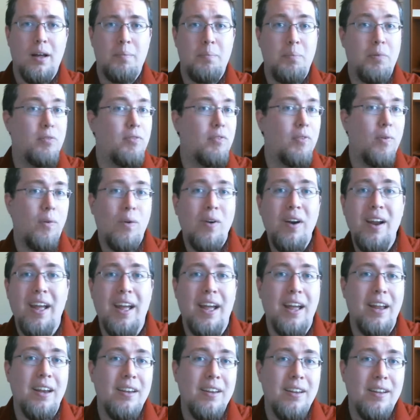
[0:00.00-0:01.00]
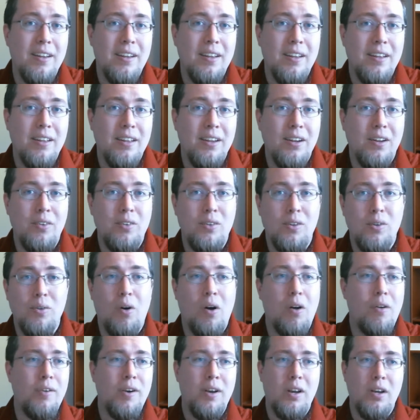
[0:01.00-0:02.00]
beforehand, you
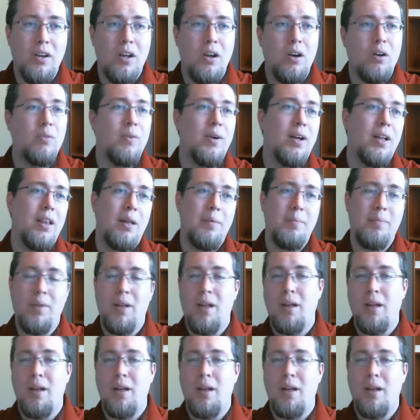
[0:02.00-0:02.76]
already know, well,